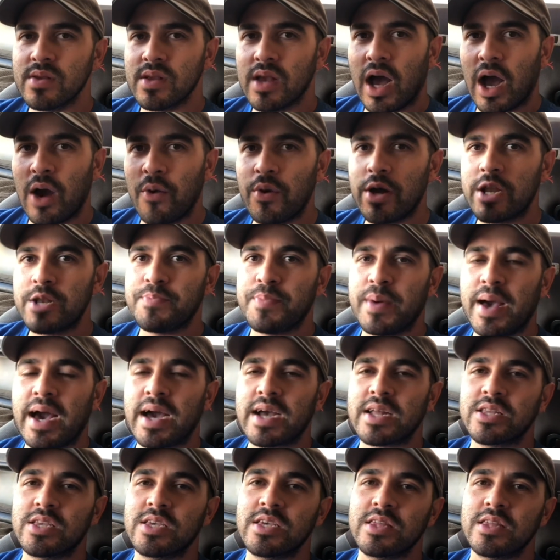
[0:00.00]
I went
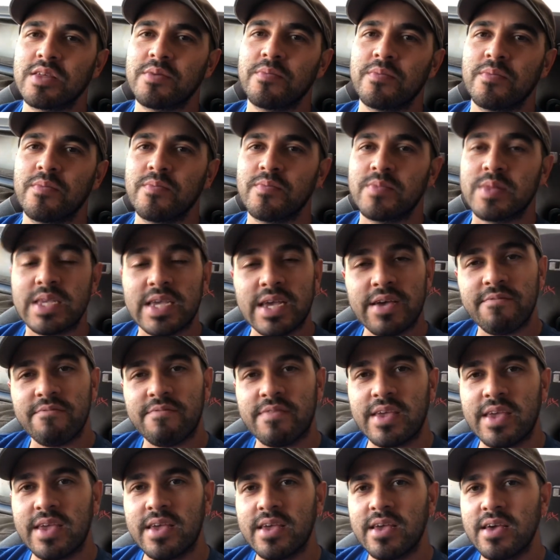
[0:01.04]
back to the
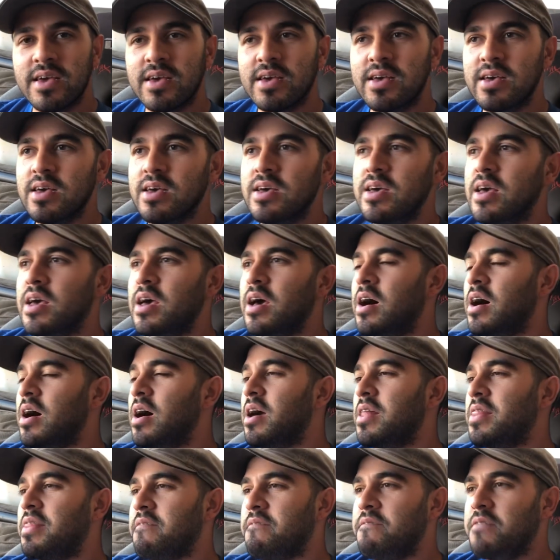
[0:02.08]
DMV
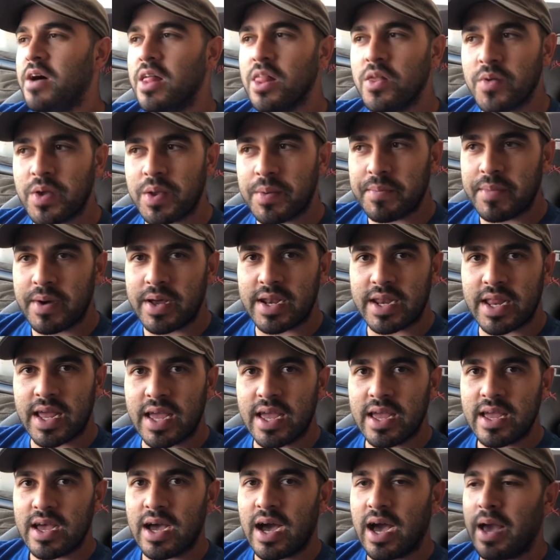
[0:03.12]
the following
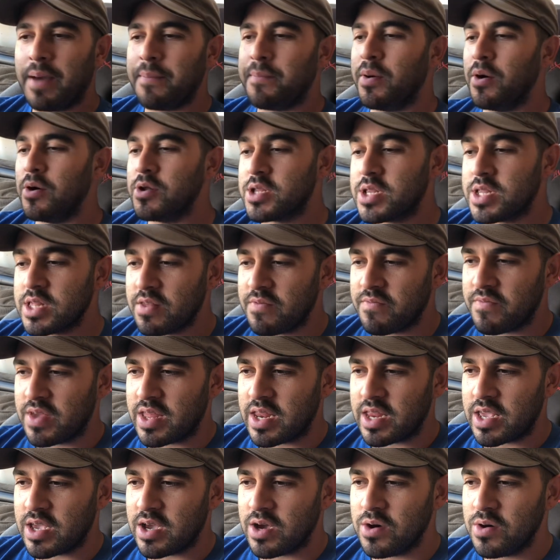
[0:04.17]
Monday. I posted the
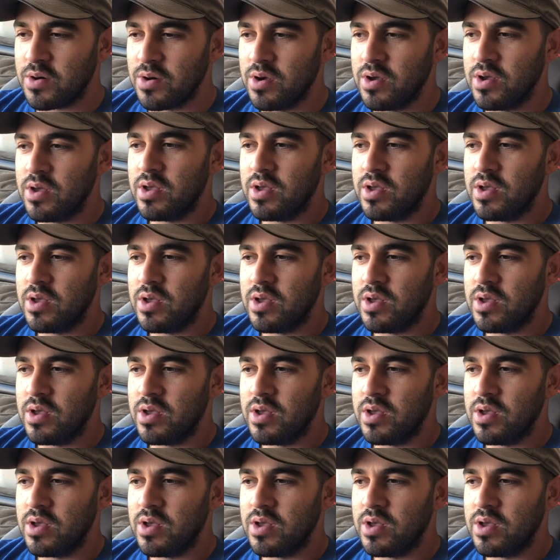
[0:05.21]
video